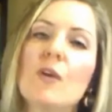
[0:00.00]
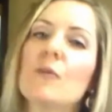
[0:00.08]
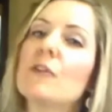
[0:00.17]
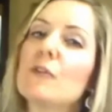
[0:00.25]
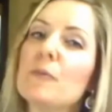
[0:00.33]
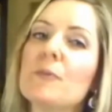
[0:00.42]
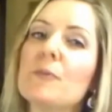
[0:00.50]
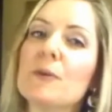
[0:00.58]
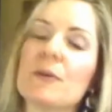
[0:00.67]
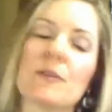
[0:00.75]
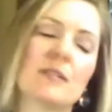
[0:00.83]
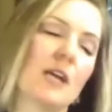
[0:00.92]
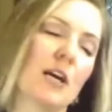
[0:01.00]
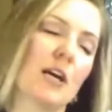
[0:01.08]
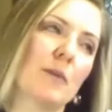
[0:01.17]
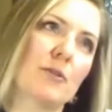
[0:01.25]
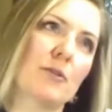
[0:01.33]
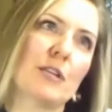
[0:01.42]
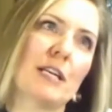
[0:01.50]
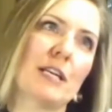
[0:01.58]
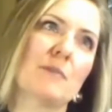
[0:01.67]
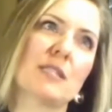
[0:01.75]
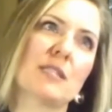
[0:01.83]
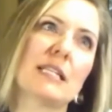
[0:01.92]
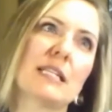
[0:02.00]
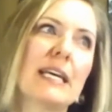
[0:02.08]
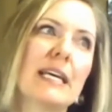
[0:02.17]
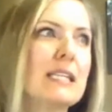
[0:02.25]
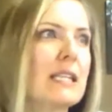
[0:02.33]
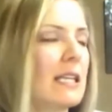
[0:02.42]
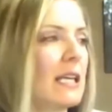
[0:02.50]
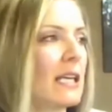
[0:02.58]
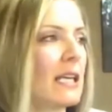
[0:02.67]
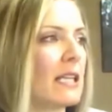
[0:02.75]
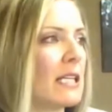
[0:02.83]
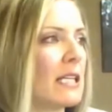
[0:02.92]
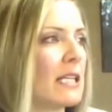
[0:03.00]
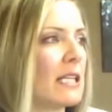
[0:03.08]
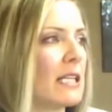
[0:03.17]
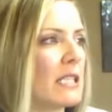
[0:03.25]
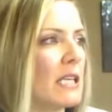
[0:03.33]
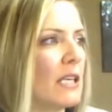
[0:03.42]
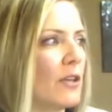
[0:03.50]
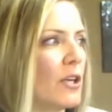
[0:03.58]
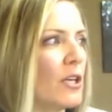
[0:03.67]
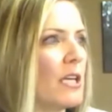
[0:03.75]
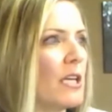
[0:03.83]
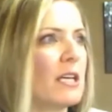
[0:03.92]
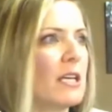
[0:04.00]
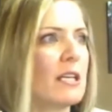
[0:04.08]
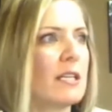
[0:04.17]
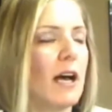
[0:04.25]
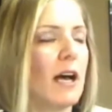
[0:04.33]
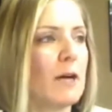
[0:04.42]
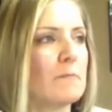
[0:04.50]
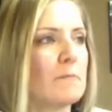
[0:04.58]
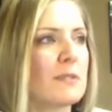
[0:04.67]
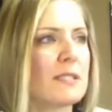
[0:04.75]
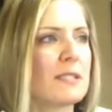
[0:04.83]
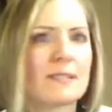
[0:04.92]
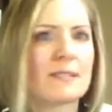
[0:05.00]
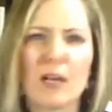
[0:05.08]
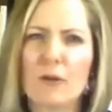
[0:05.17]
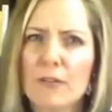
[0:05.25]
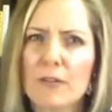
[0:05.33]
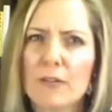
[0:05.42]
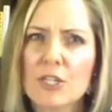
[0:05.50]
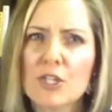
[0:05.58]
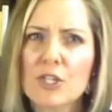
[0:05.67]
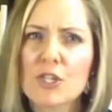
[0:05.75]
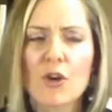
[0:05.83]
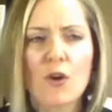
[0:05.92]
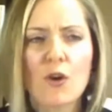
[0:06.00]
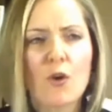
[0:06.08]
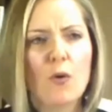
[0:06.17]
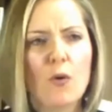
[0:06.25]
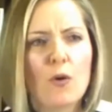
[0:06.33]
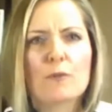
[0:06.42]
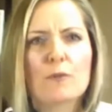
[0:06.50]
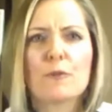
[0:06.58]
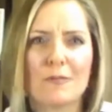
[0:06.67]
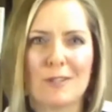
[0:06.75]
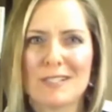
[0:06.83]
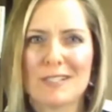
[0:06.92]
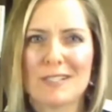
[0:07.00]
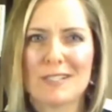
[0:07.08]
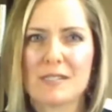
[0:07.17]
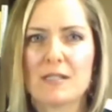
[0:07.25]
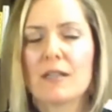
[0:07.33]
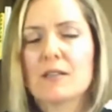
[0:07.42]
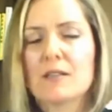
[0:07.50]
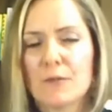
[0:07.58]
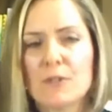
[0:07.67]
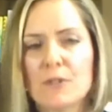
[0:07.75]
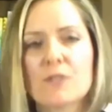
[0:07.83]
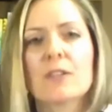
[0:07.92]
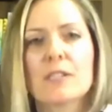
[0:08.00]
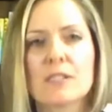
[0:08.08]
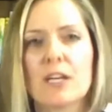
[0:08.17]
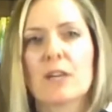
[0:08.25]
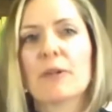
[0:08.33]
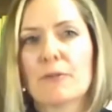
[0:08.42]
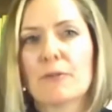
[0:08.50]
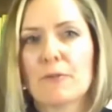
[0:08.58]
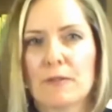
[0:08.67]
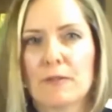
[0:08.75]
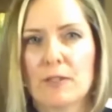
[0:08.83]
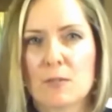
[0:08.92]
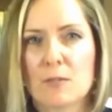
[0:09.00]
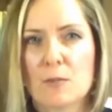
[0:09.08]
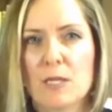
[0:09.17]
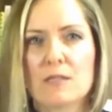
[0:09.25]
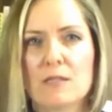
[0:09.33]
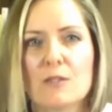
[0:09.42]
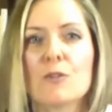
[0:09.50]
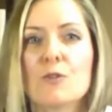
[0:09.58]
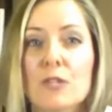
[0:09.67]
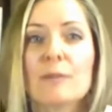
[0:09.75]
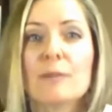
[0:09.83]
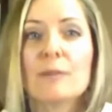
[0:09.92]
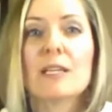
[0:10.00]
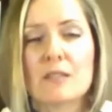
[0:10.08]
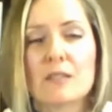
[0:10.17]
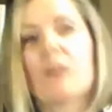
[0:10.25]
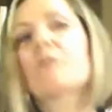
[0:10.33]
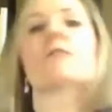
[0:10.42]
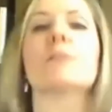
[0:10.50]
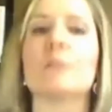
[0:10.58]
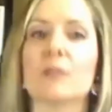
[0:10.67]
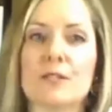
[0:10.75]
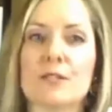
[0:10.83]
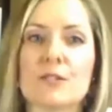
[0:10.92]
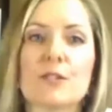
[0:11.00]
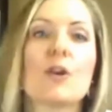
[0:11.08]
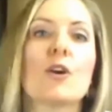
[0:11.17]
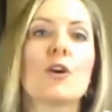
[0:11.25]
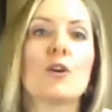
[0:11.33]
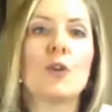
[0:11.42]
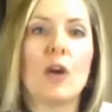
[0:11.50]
Whenever people talk about dreams, they tend to think that it's either selfish or frivolous. So first of all, let's talk about the frivolous piece. Dreaming is not frivolous.